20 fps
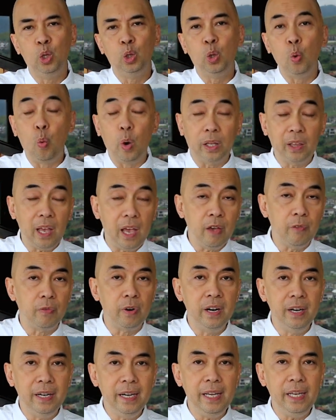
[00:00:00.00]
to
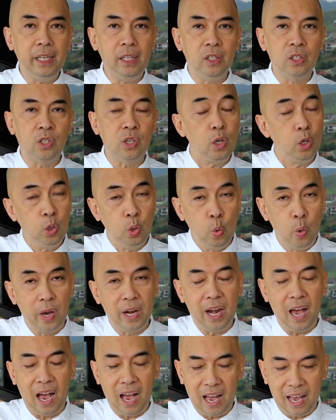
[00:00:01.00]
whatever needs you
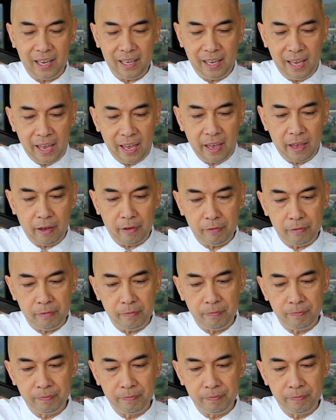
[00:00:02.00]
and I have.